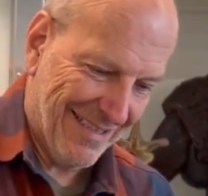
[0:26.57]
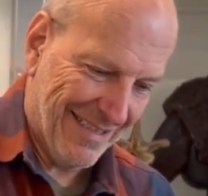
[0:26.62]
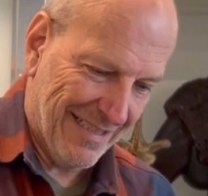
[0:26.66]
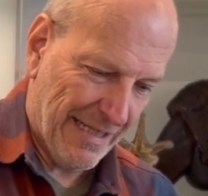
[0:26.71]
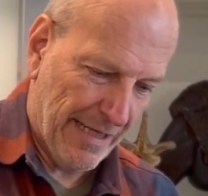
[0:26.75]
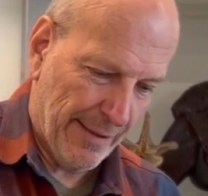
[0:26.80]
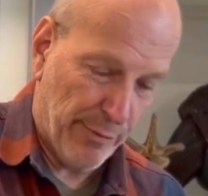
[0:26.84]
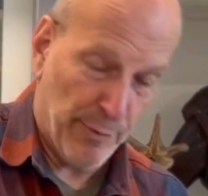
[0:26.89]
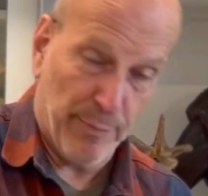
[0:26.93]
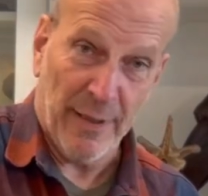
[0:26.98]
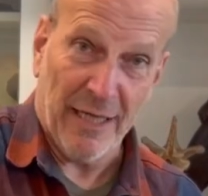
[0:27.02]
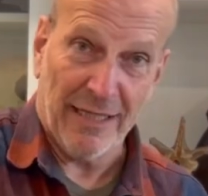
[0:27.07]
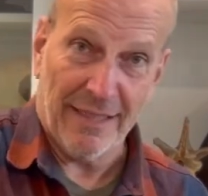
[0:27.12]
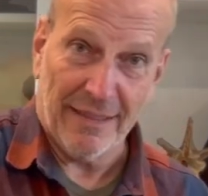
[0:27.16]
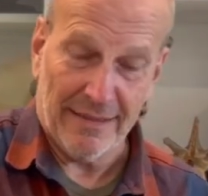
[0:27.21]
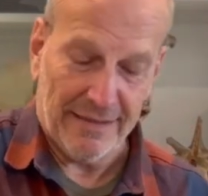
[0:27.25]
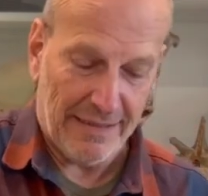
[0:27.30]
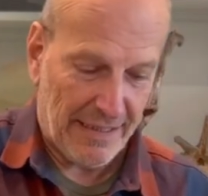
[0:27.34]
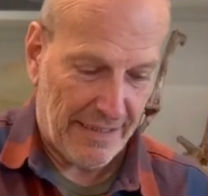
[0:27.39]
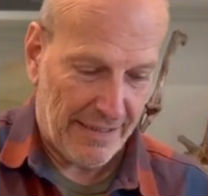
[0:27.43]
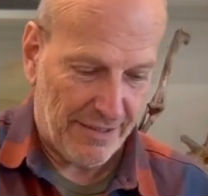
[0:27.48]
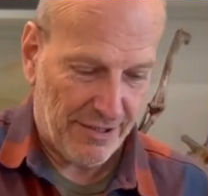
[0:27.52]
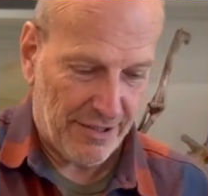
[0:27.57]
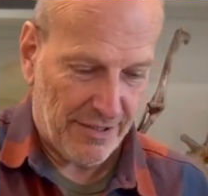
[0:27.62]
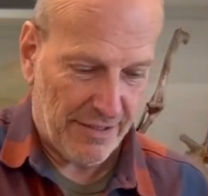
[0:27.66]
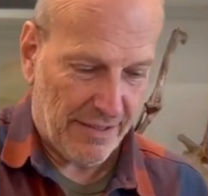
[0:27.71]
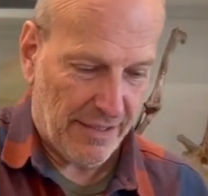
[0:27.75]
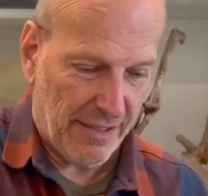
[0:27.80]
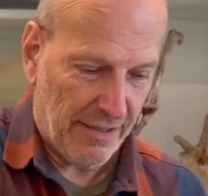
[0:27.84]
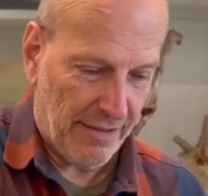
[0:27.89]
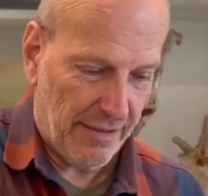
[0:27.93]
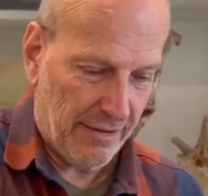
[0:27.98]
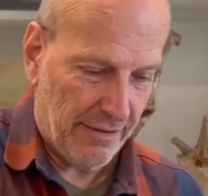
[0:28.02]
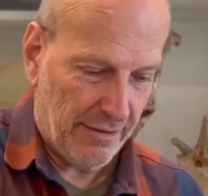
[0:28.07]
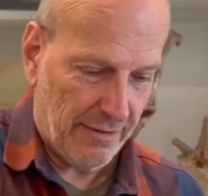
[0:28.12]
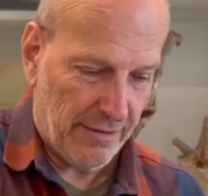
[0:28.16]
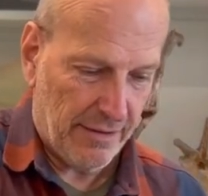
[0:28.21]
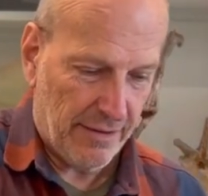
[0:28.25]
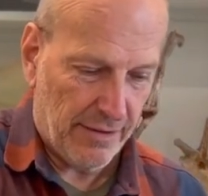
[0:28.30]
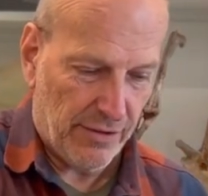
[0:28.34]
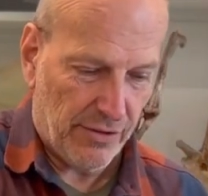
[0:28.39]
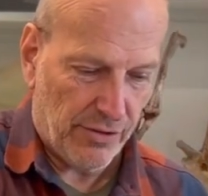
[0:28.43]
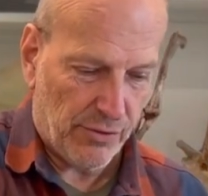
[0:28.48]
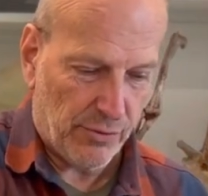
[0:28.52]
I'm a paleontologist here in
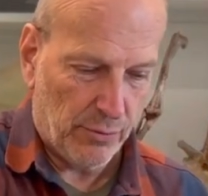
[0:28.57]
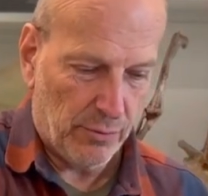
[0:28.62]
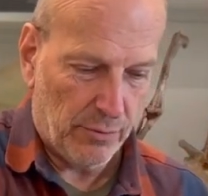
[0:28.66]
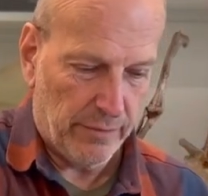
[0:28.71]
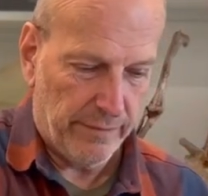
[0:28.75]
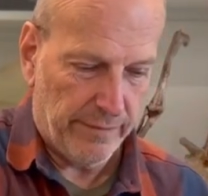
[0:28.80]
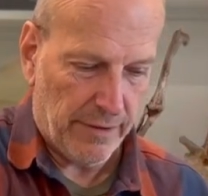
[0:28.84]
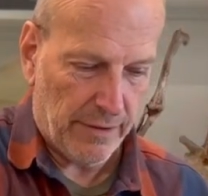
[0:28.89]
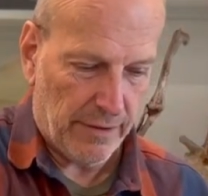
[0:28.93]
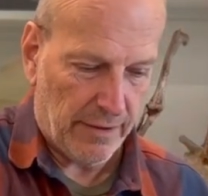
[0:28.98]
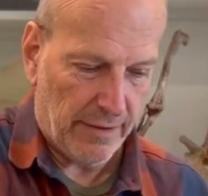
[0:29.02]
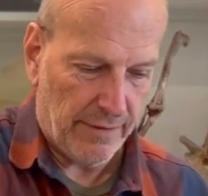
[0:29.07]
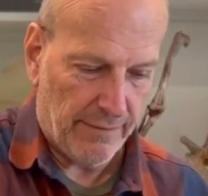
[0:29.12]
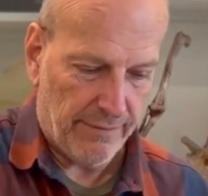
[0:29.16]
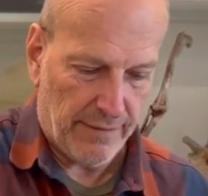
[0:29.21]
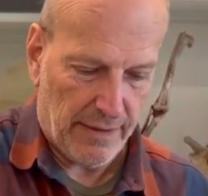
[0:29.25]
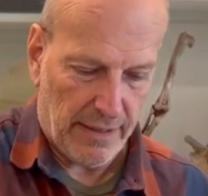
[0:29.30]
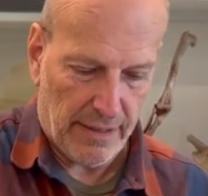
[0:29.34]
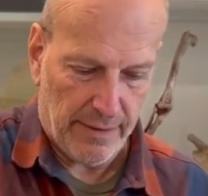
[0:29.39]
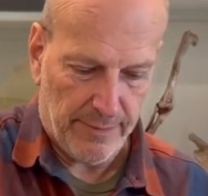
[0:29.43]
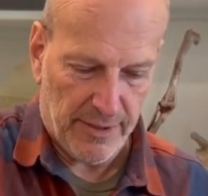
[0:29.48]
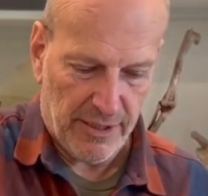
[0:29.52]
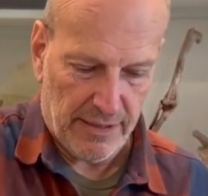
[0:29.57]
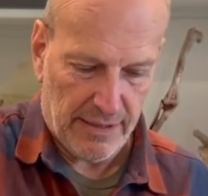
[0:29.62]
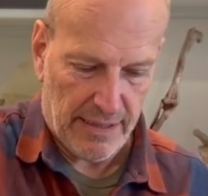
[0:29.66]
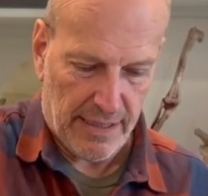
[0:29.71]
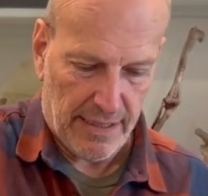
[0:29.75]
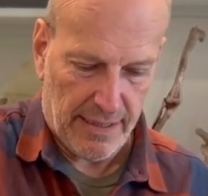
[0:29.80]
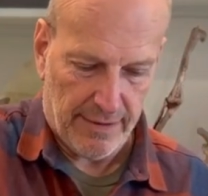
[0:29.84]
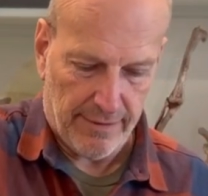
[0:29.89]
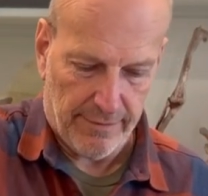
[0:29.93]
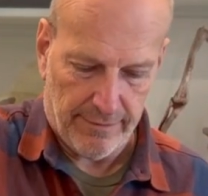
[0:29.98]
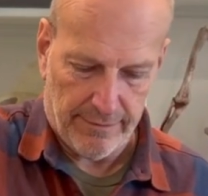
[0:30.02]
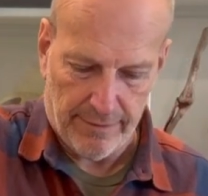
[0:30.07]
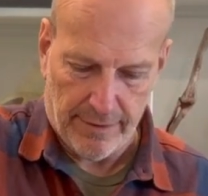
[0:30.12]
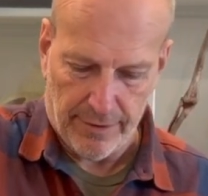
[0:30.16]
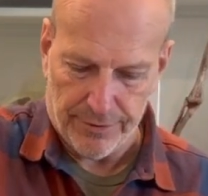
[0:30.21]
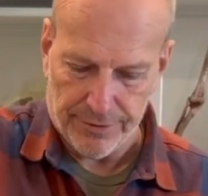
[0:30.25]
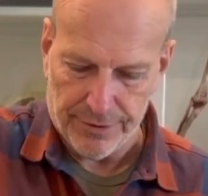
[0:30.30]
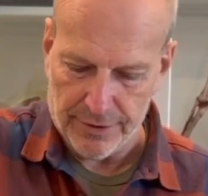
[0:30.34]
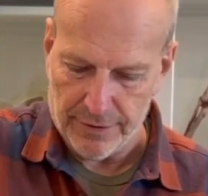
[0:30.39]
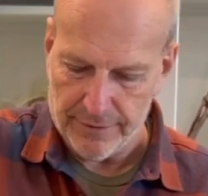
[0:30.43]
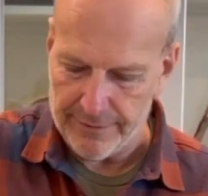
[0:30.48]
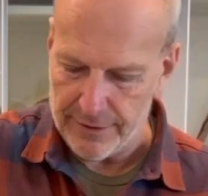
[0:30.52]
the School of Earth and Environment at
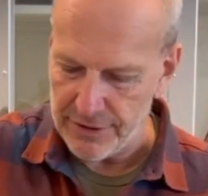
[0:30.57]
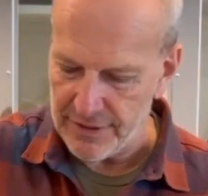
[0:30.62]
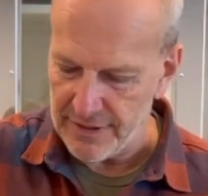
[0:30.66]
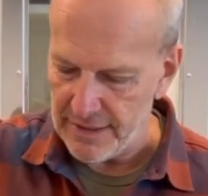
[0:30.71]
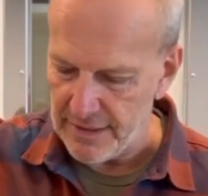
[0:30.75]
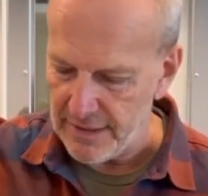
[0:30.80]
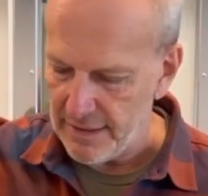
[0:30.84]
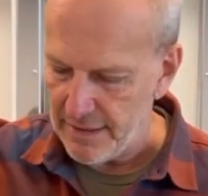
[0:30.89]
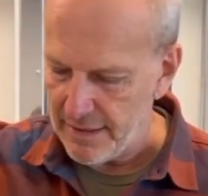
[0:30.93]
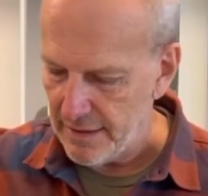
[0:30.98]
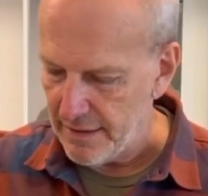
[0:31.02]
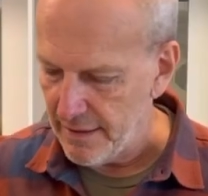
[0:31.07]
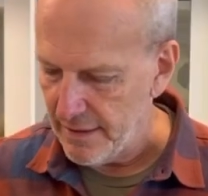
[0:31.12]
Rowan University